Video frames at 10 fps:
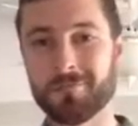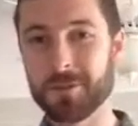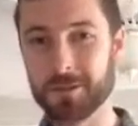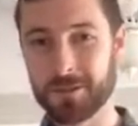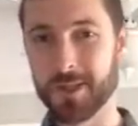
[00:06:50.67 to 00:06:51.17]

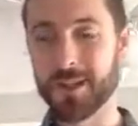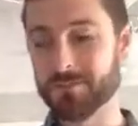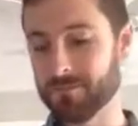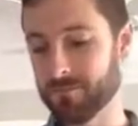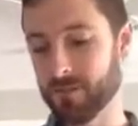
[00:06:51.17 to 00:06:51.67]
We just
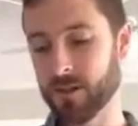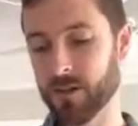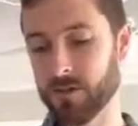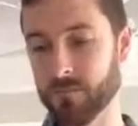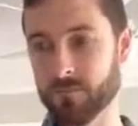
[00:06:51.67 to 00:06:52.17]
got
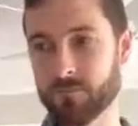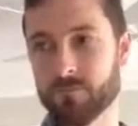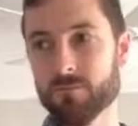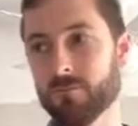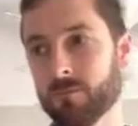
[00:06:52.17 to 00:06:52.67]

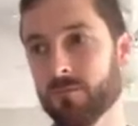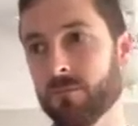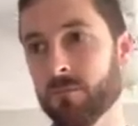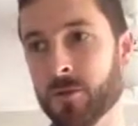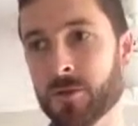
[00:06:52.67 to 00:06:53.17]

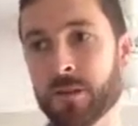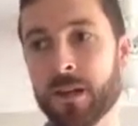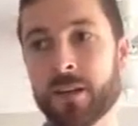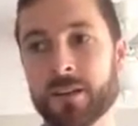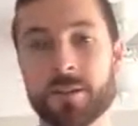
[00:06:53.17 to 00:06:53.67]

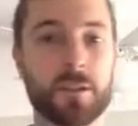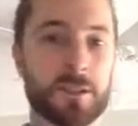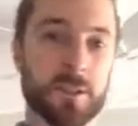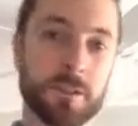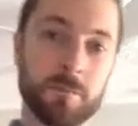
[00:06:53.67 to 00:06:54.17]
into the
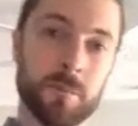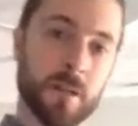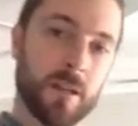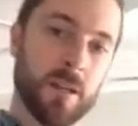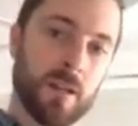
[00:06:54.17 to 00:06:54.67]
system
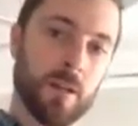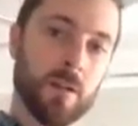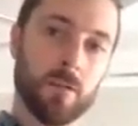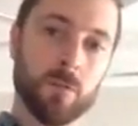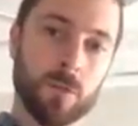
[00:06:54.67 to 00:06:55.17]

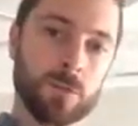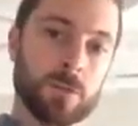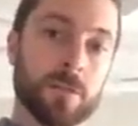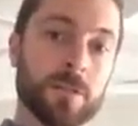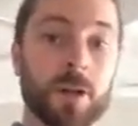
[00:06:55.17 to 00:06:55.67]
here
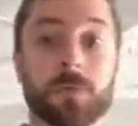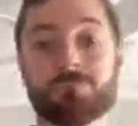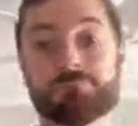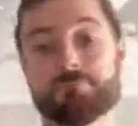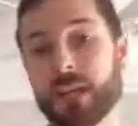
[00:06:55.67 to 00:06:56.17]
recently. So
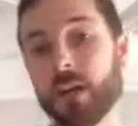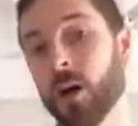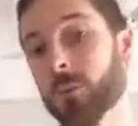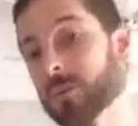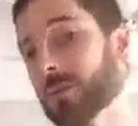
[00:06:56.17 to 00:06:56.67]

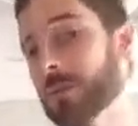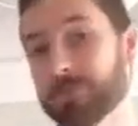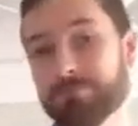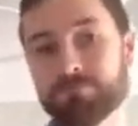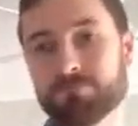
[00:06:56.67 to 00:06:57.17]
hope you're doing good.